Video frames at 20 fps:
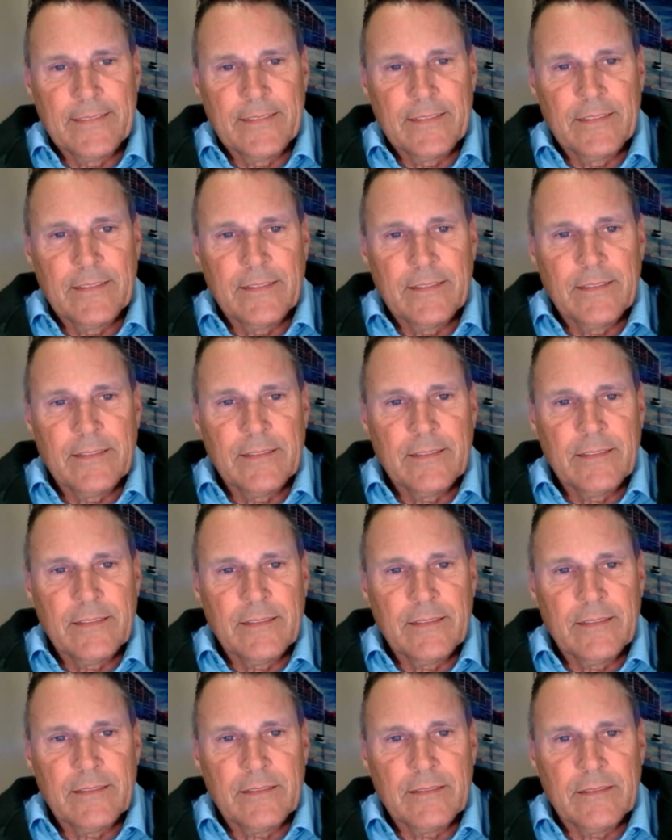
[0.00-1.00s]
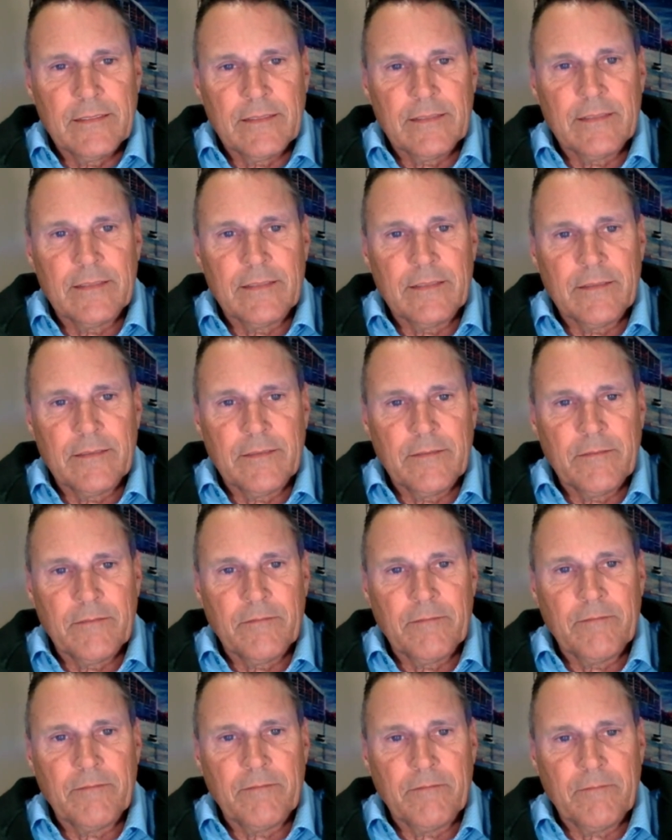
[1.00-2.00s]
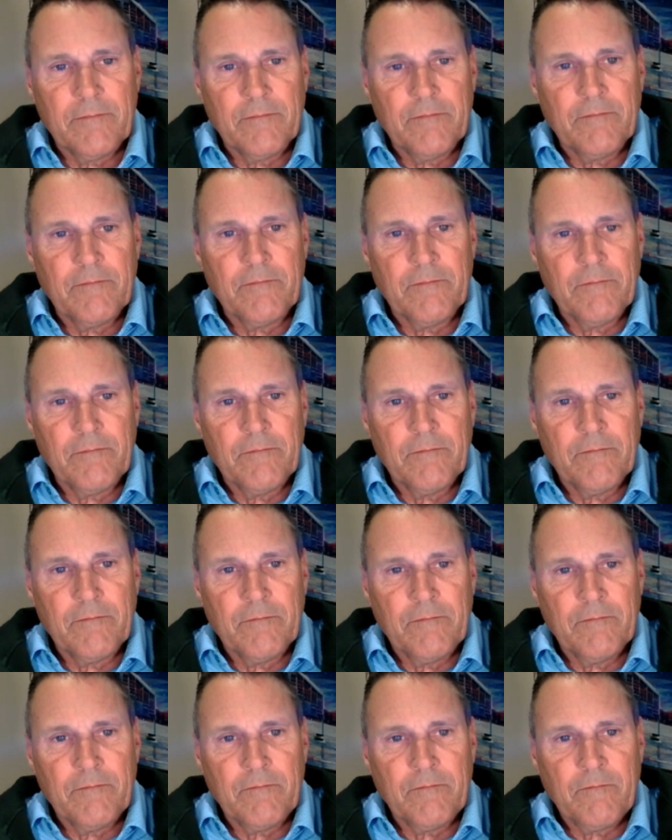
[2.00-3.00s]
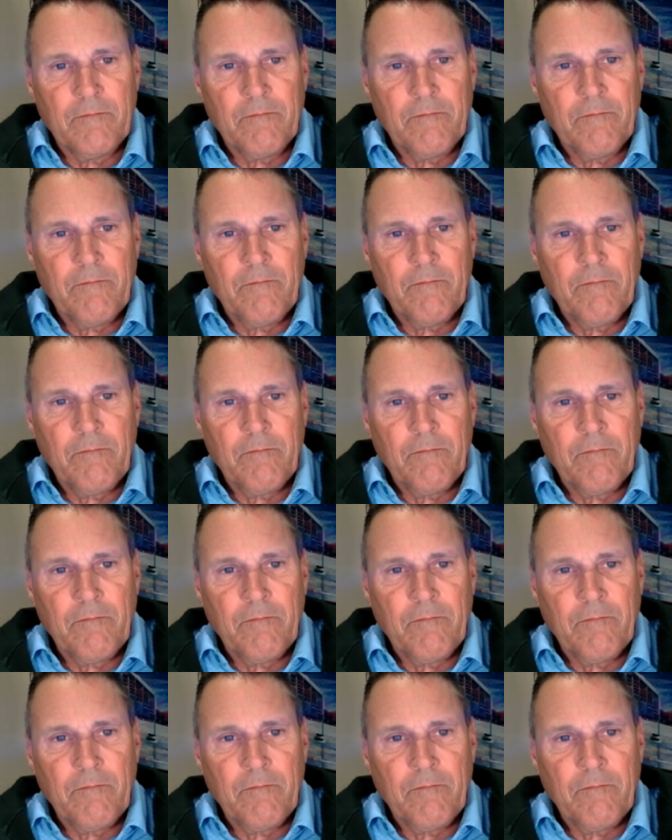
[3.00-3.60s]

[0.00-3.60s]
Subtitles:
This person isn't speaking.